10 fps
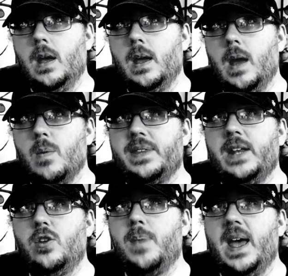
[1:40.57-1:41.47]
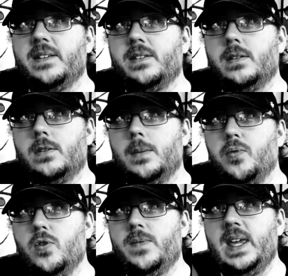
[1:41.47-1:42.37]
at what they do best to
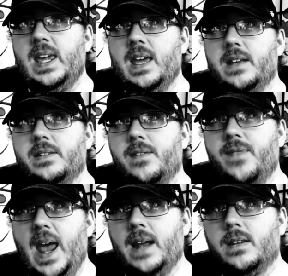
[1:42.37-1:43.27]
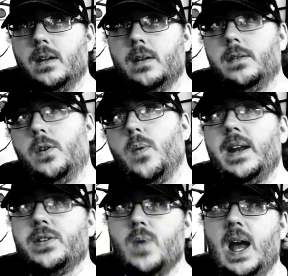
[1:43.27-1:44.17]
prove that he is, in fact, the
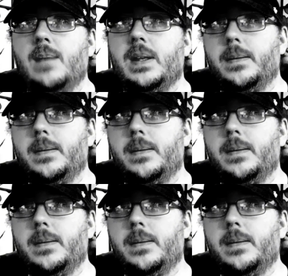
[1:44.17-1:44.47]
greatest Robin.